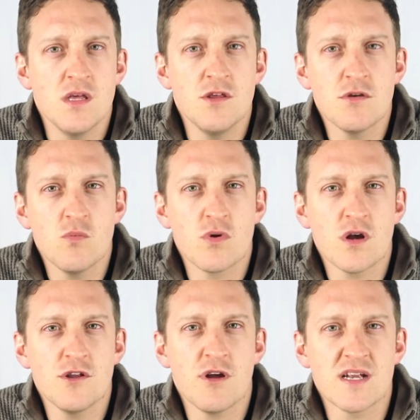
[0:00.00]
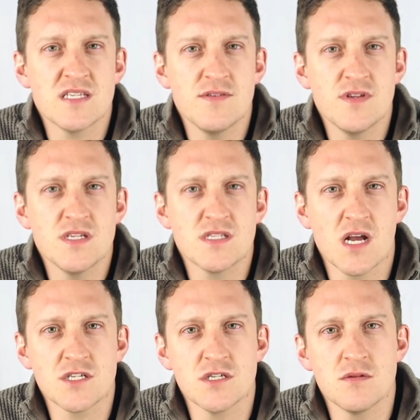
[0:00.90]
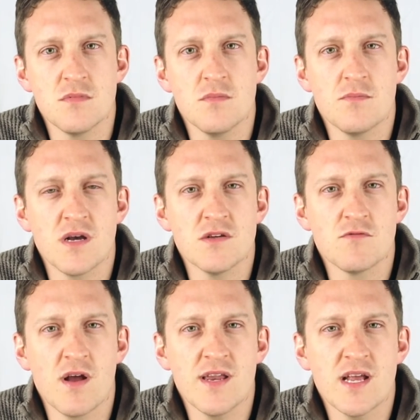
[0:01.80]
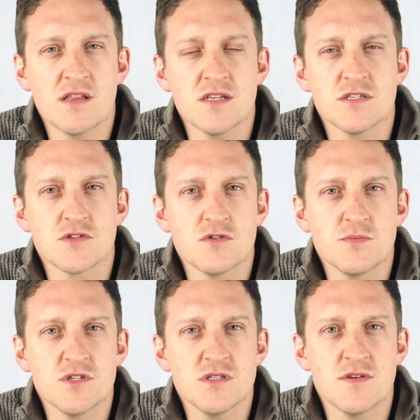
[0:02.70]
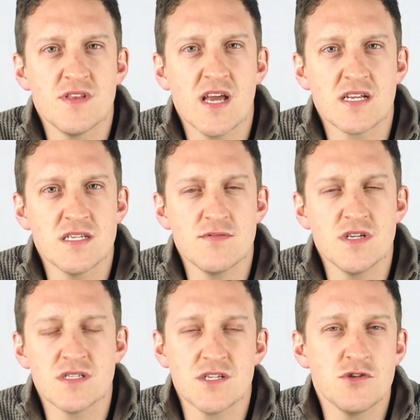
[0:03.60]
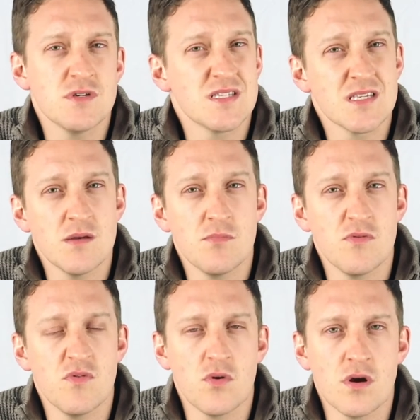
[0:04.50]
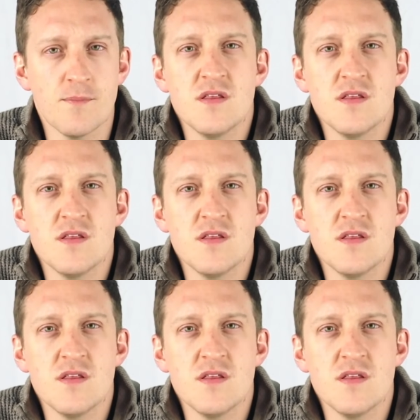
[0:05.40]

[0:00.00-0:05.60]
you can work on your activity section by writing out the descriptions of the activities that you had skipped before.